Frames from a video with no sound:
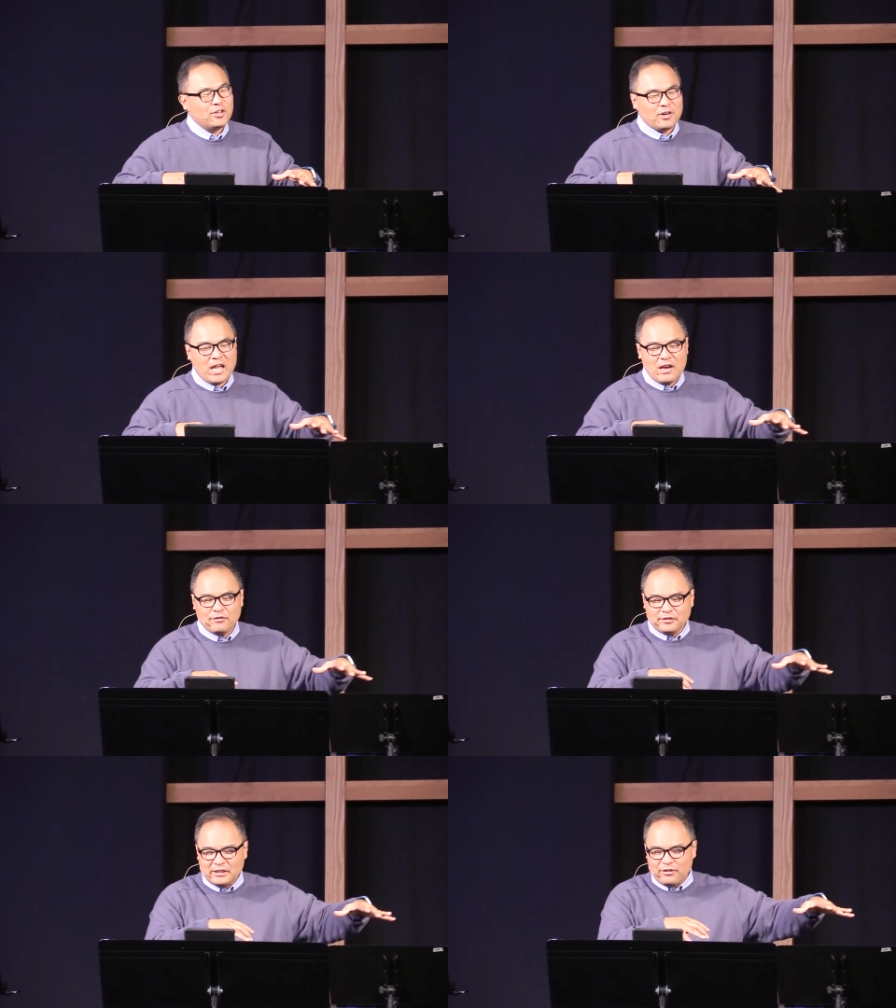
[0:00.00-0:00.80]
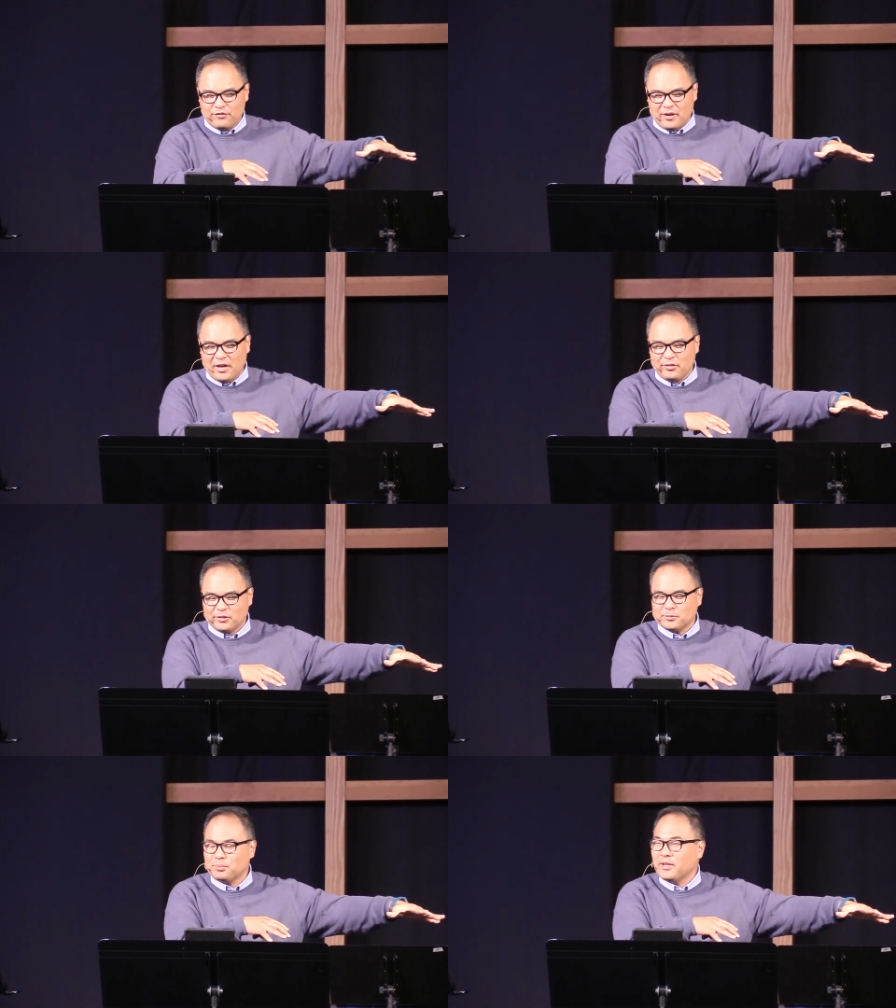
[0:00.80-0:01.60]
their heavenly
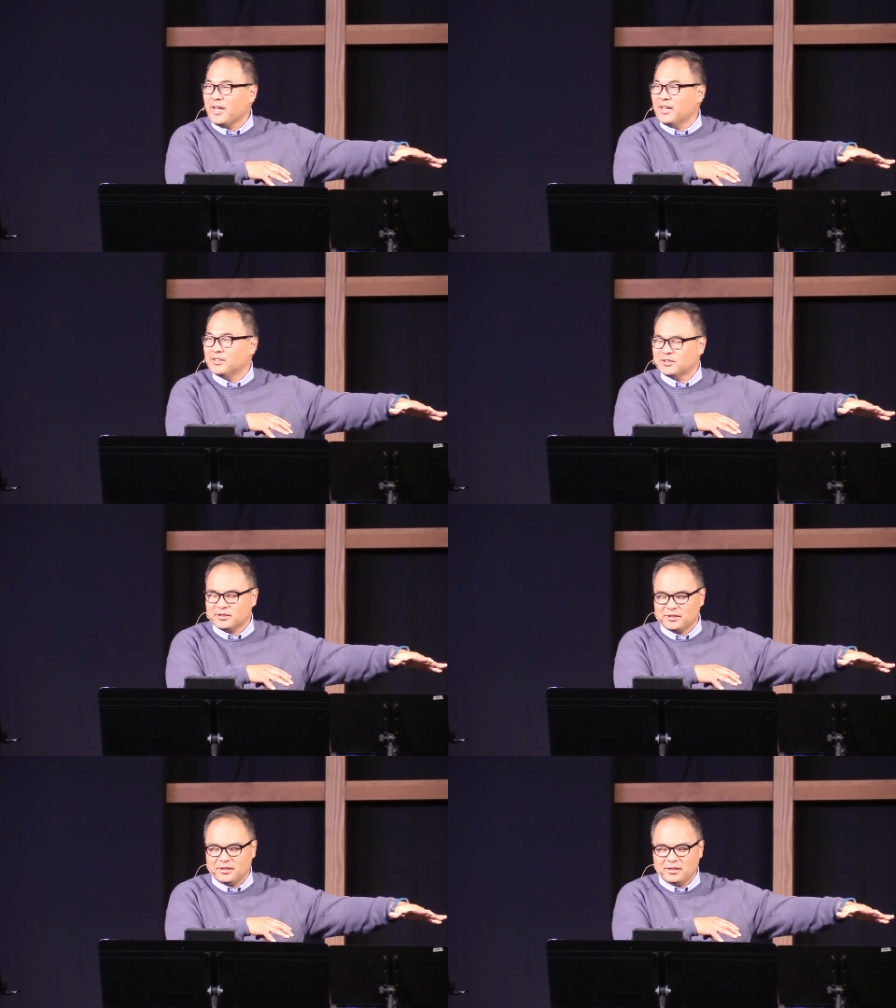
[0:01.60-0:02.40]
Father's plans.